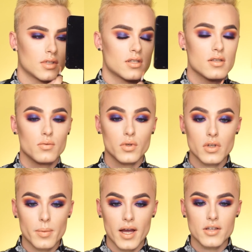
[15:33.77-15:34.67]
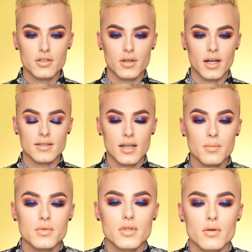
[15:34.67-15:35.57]
This is really patchy, you guys.
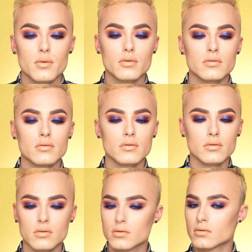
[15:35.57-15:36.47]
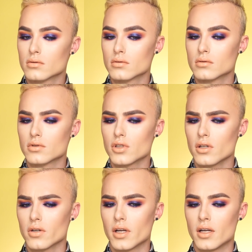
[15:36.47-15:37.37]
I'm so
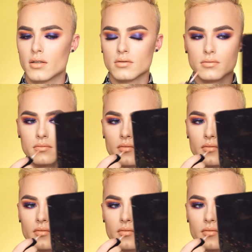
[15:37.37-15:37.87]
shook right now.